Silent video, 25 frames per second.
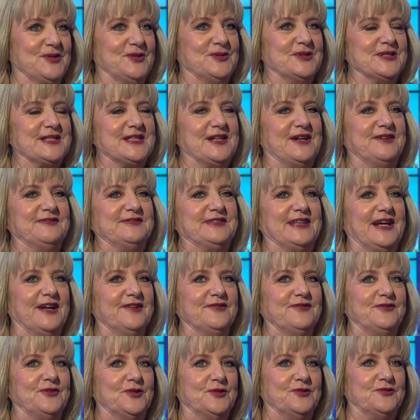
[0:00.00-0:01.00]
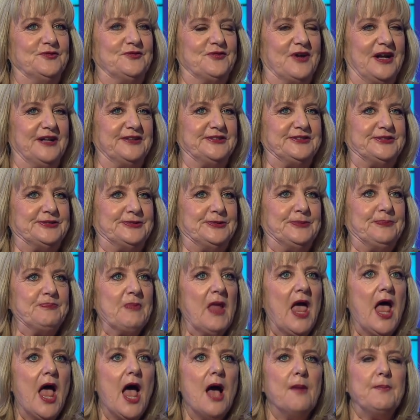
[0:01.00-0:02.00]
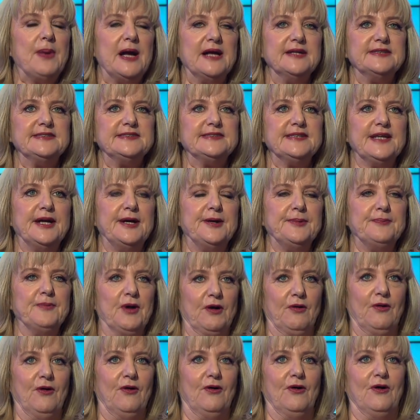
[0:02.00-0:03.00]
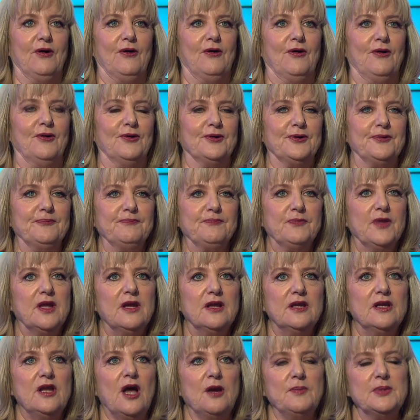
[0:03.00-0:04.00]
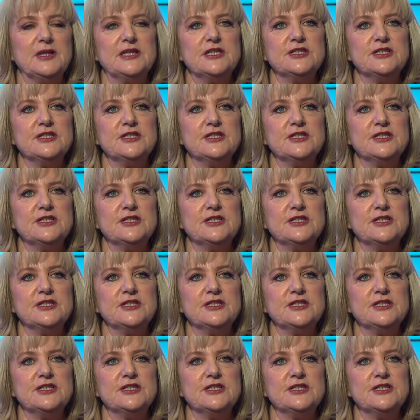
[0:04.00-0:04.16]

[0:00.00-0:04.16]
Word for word: course I've done Full Frontal. But, um... Hong Kong. No, but